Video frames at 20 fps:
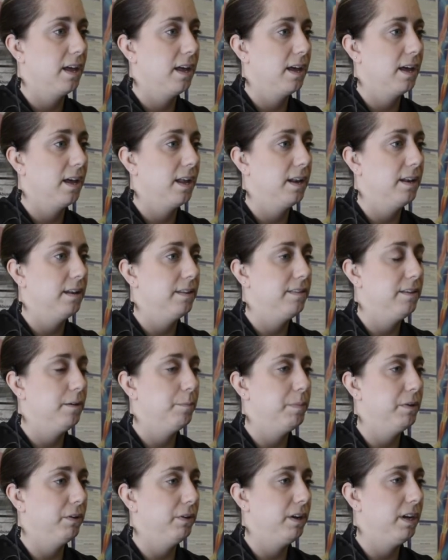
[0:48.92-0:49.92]
And the
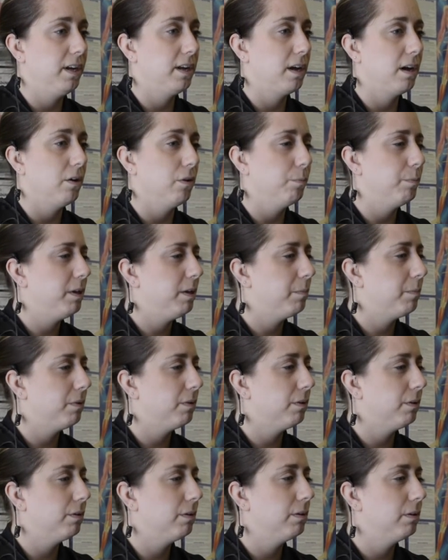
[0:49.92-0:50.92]
ability to help
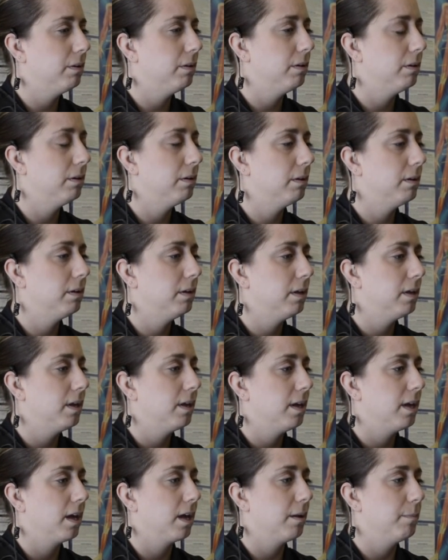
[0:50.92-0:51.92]
people
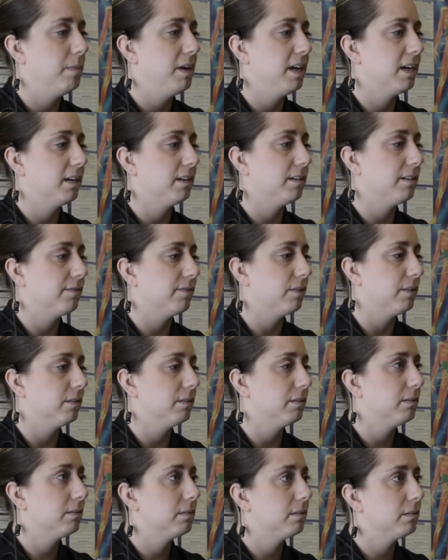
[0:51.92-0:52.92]
and make a
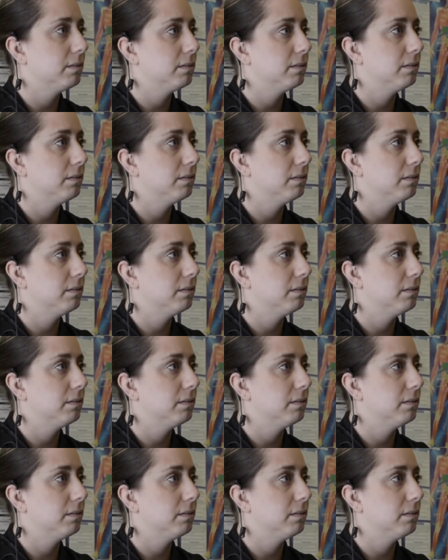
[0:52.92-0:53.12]
difference.